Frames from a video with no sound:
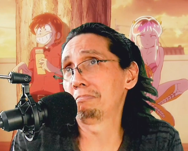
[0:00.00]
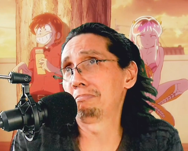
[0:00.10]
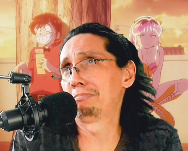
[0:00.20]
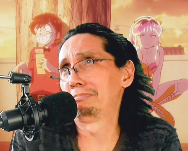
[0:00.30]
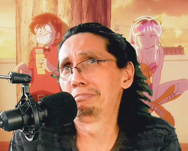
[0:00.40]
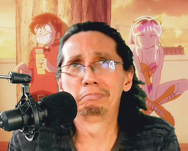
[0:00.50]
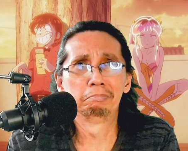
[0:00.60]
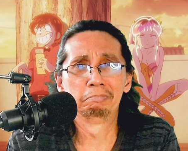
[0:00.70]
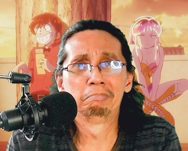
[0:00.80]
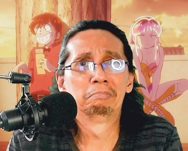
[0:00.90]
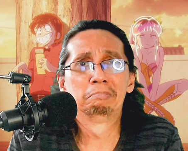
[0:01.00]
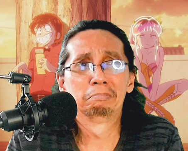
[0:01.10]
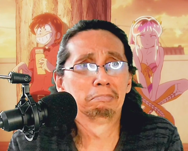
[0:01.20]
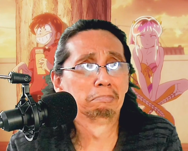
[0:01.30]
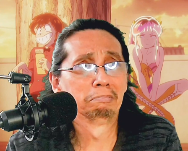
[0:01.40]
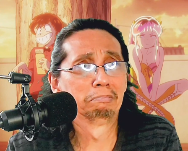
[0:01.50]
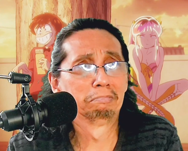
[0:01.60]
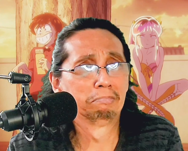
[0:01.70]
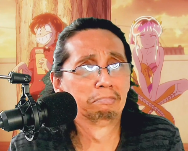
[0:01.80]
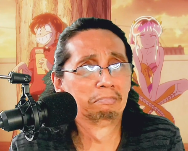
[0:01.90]

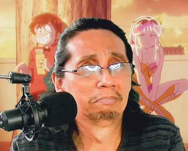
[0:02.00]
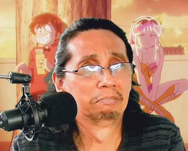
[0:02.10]
Nobody speaks.